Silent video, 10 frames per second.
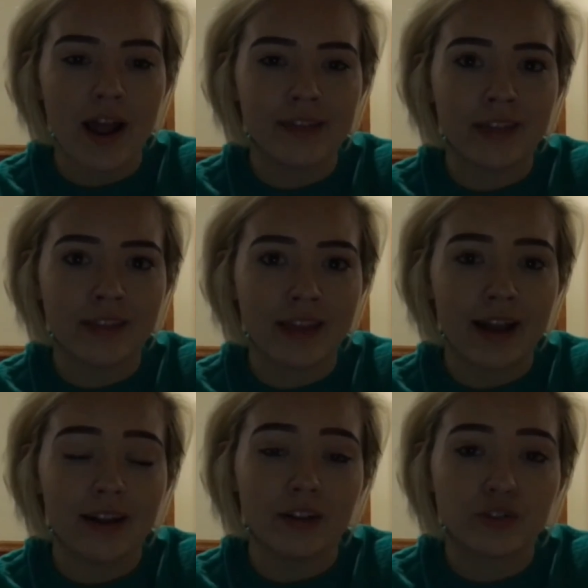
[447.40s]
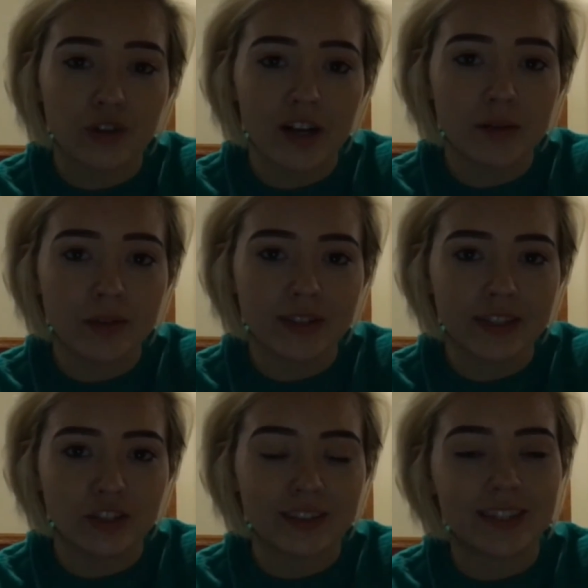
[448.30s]
and then that astronomers
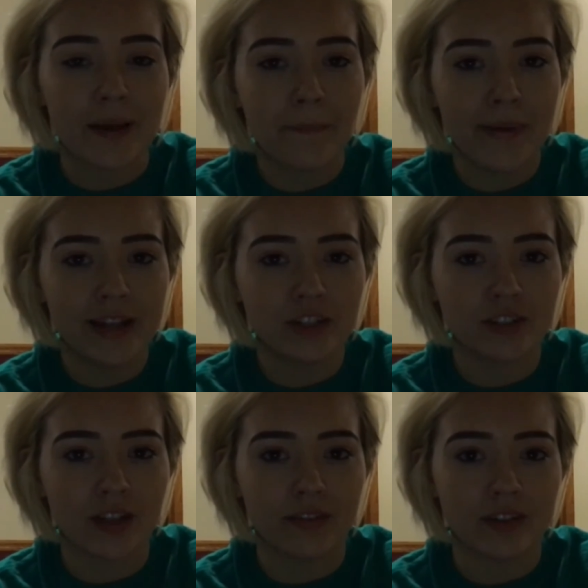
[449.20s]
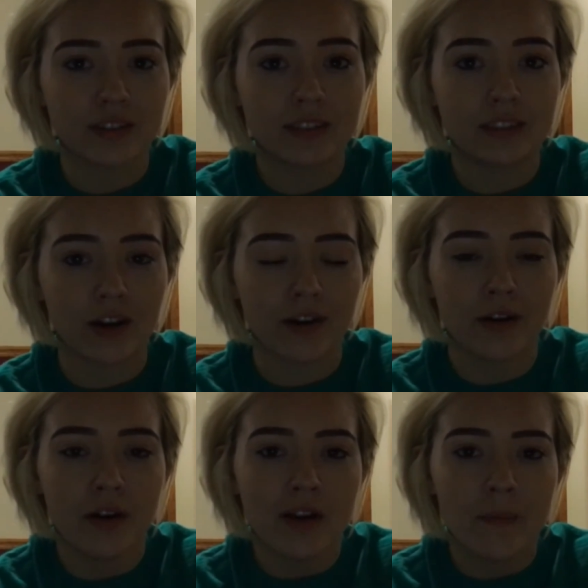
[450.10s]
can just take pictures of a
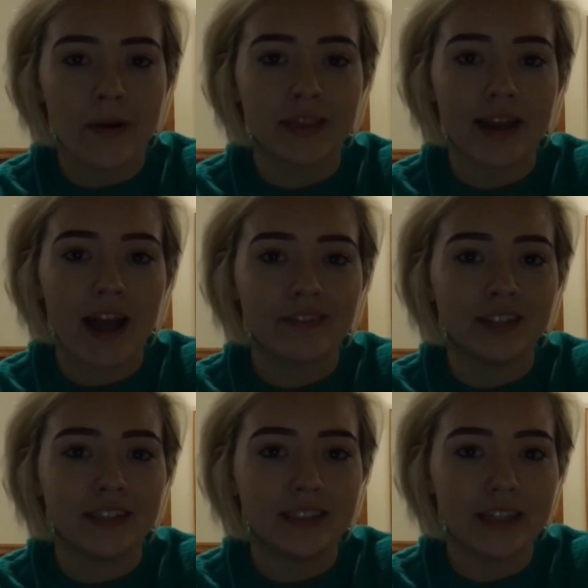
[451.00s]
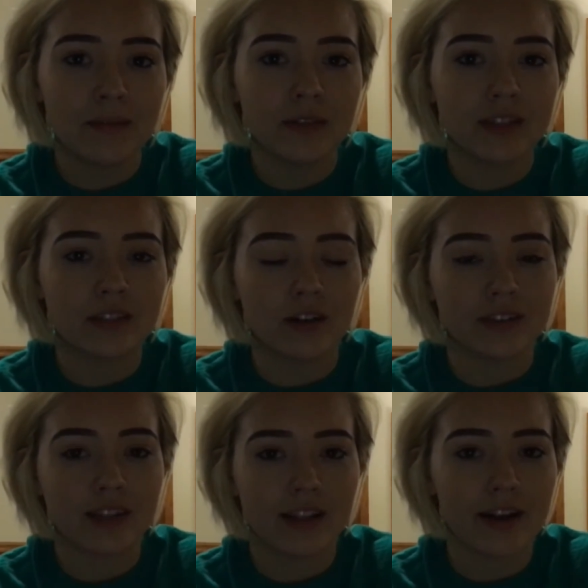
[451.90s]
star, but they have to dim the
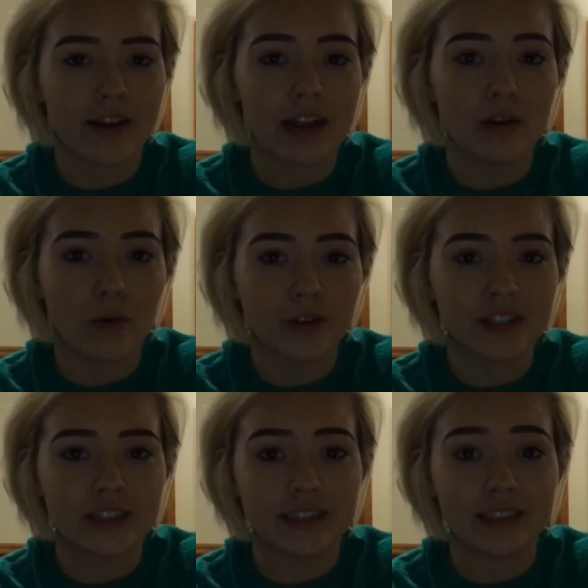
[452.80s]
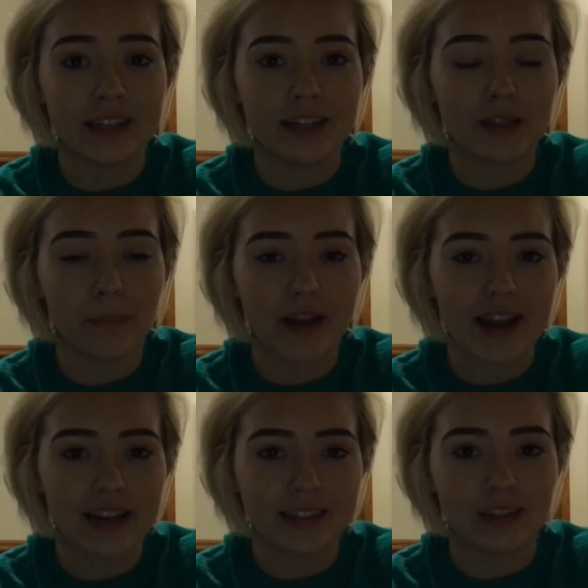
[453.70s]
star's glare in order to see the
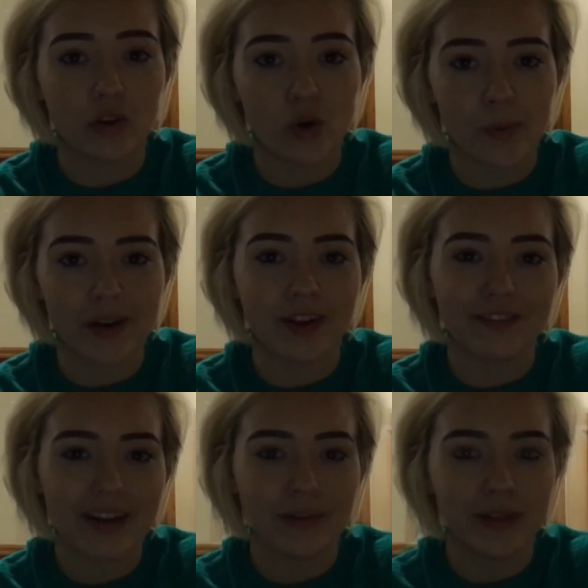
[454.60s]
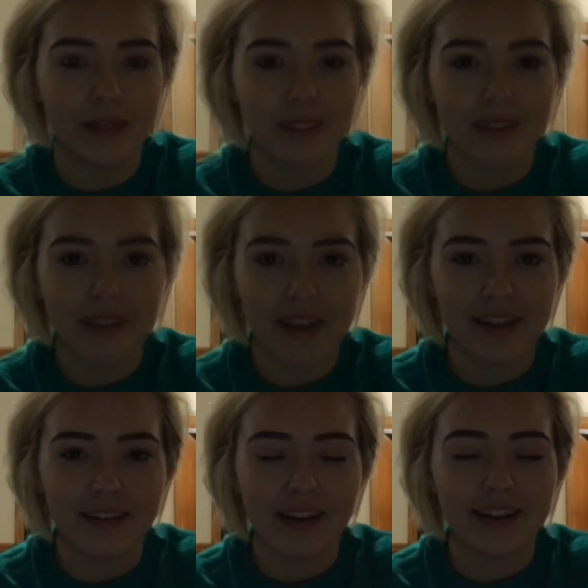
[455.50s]
planets that are orbiting around it.
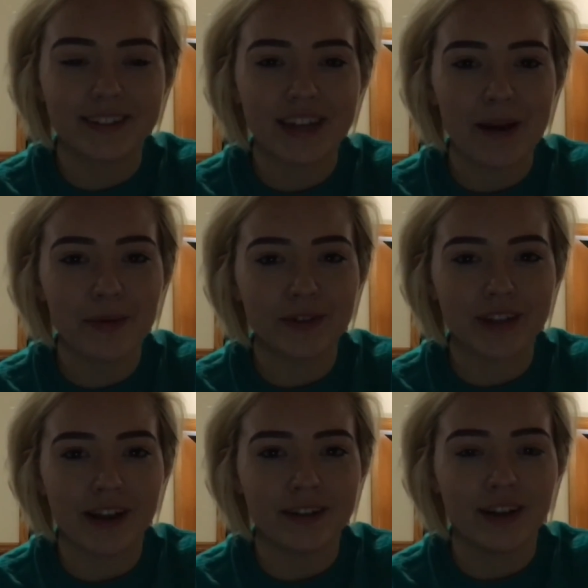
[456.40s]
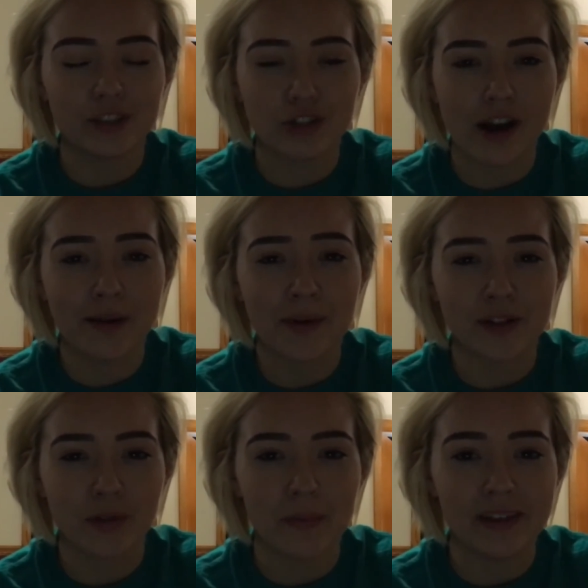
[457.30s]
And as time goes on,
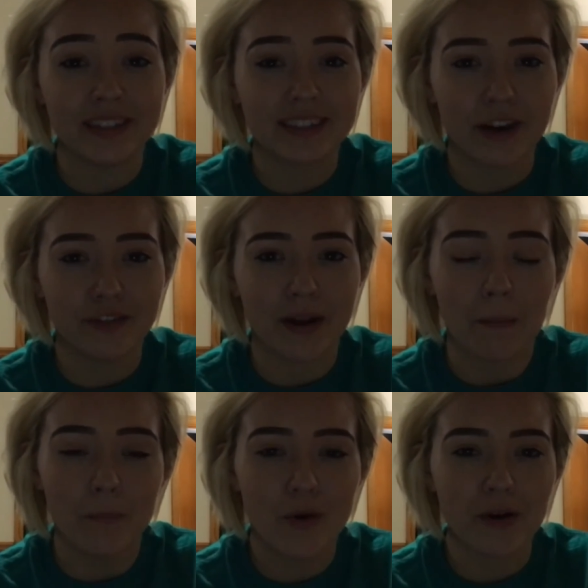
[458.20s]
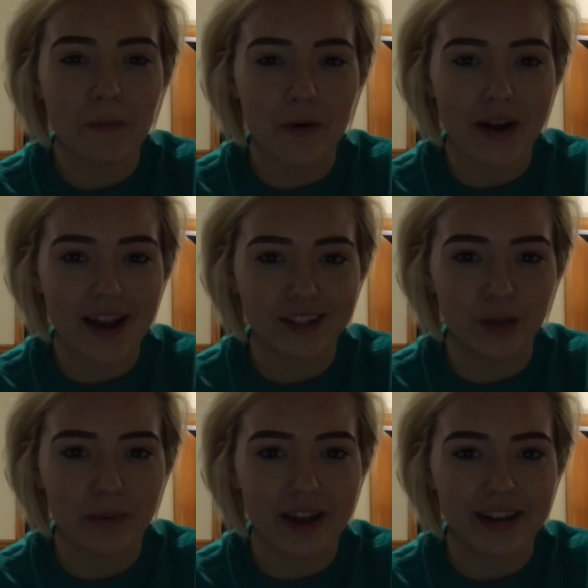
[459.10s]
astronomers will be discovering more and more
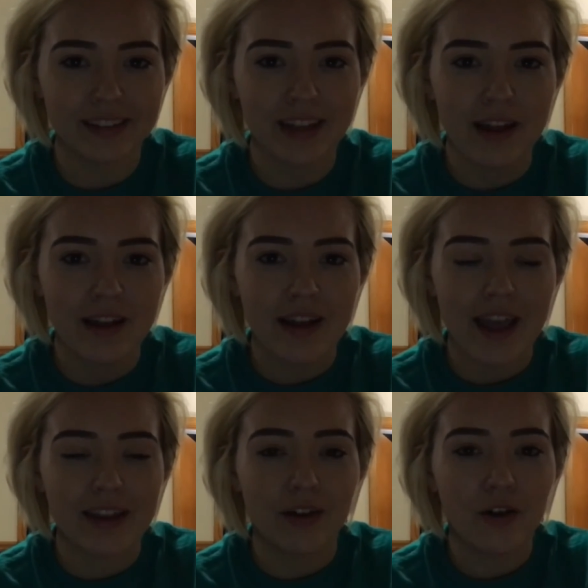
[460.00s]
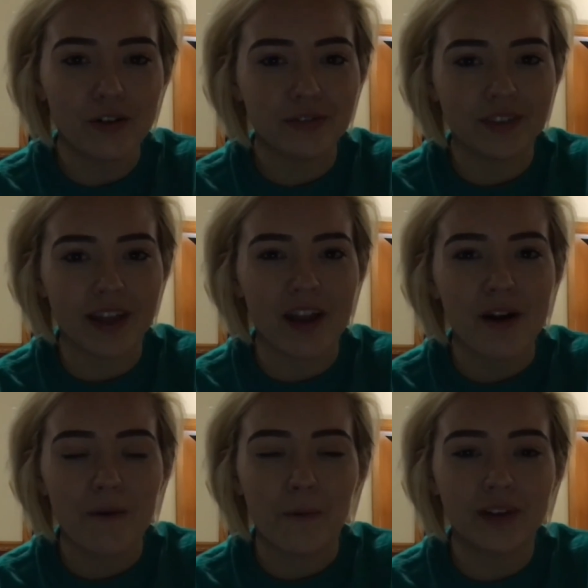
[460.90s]
exoplanets, and hopefully
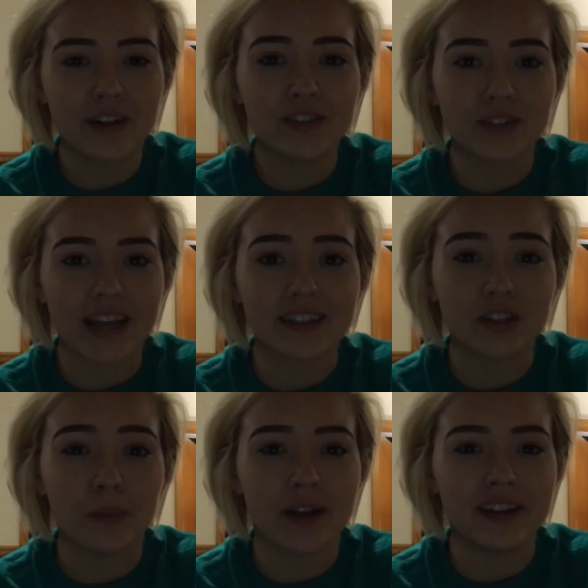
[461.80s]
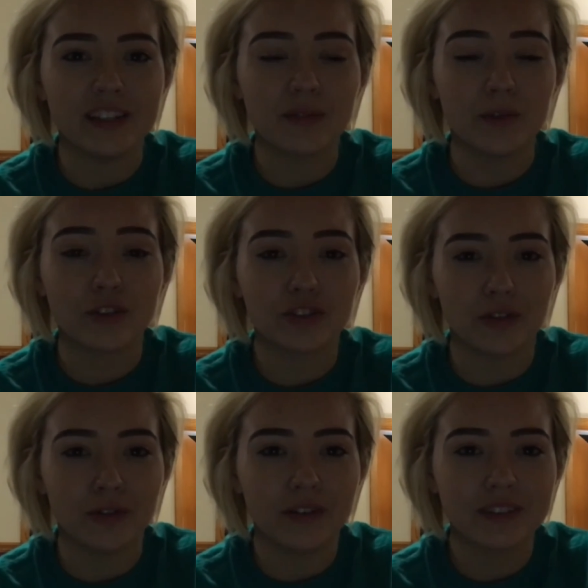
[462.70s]
one of those exoplanets will
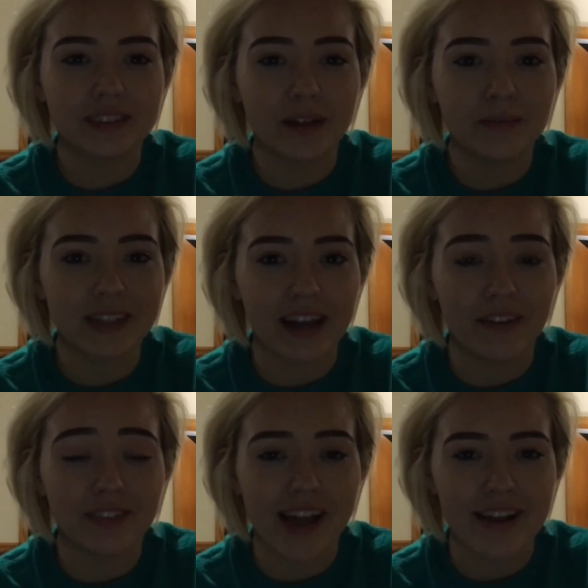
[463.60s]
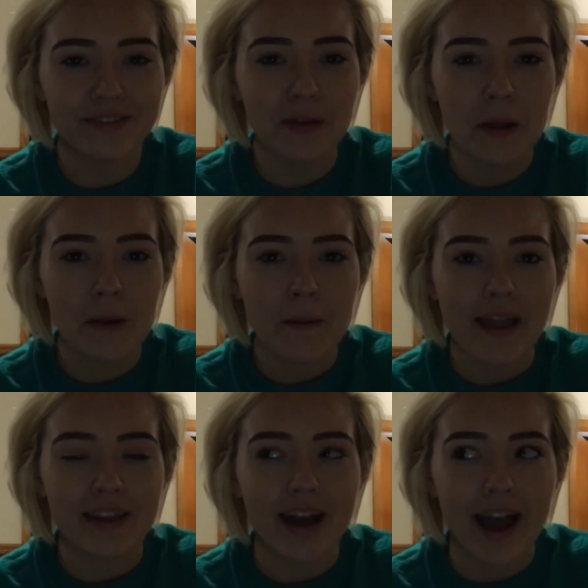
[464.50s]
show some sign of life.
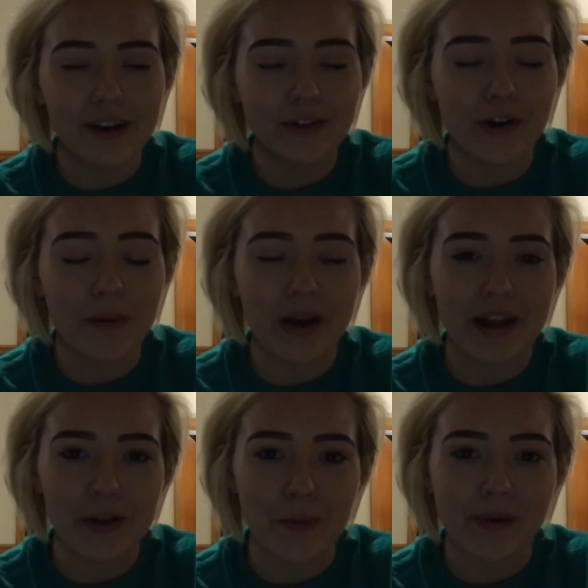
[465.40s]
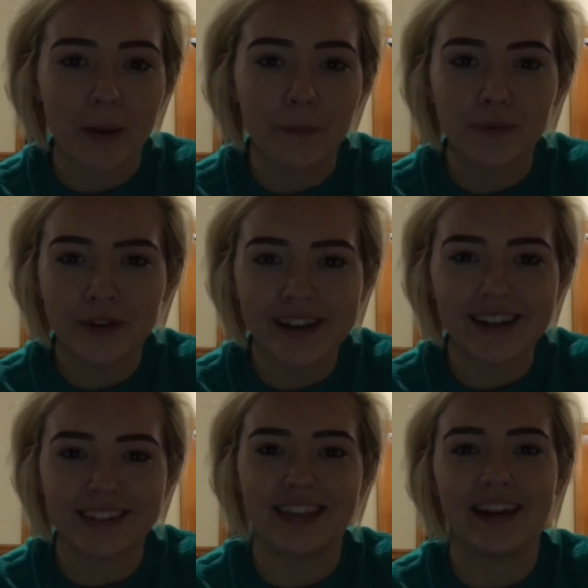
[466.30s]
And I don't know about you, but I'm pretty
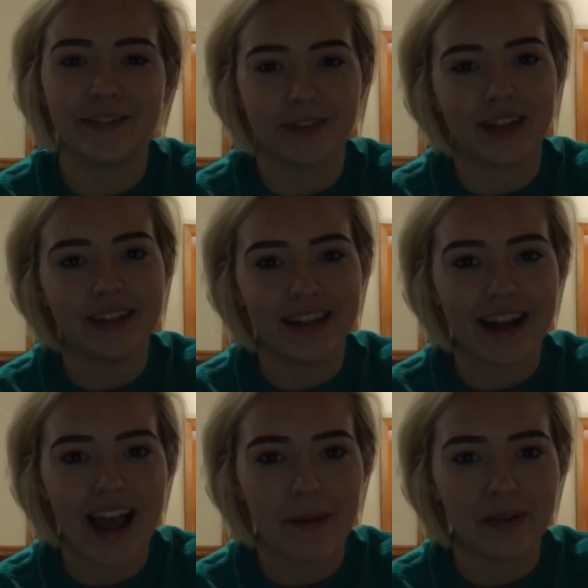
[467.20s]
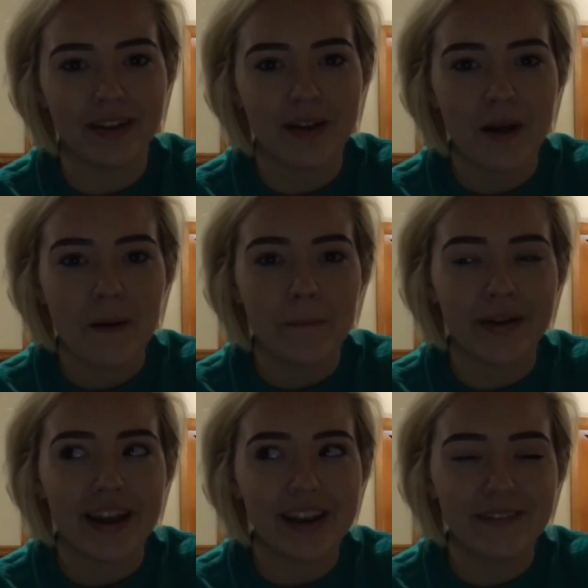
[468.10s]
excited for that day to happen.
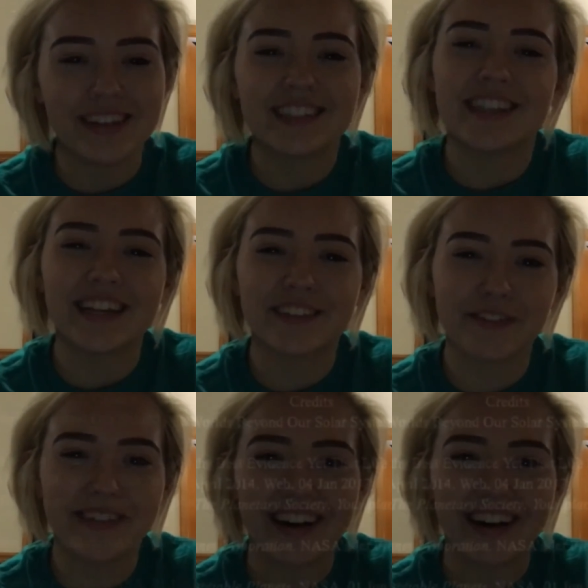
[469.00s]
But anyways, thanks for